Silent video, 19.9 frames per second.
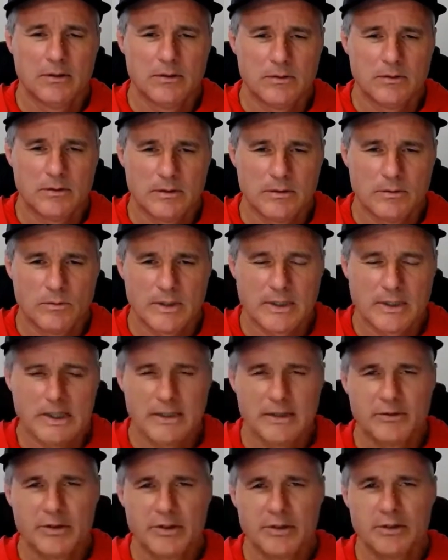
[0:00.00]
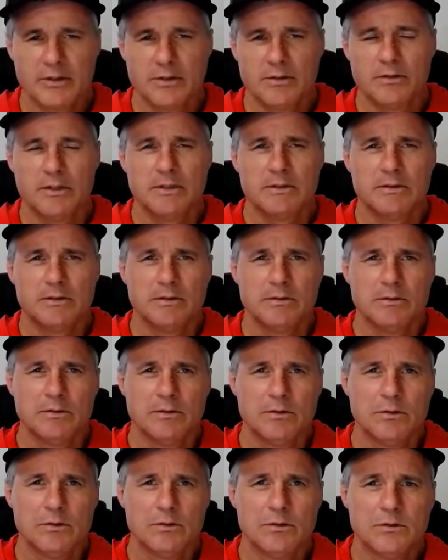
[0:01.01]
What kind of gear you need to
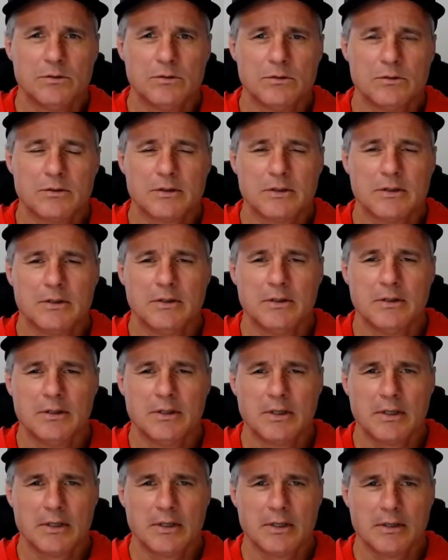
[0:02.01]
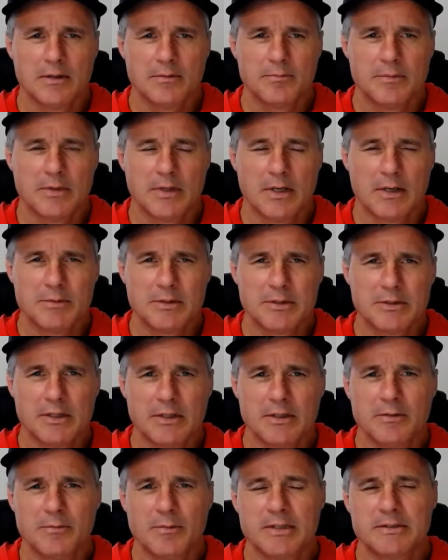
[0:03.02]
use. I'm going to tell
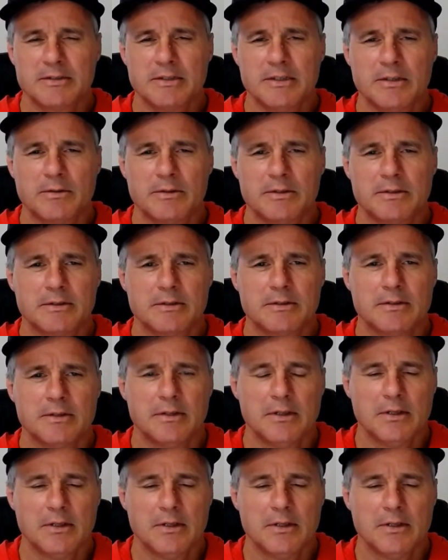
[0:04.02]
you my secrets.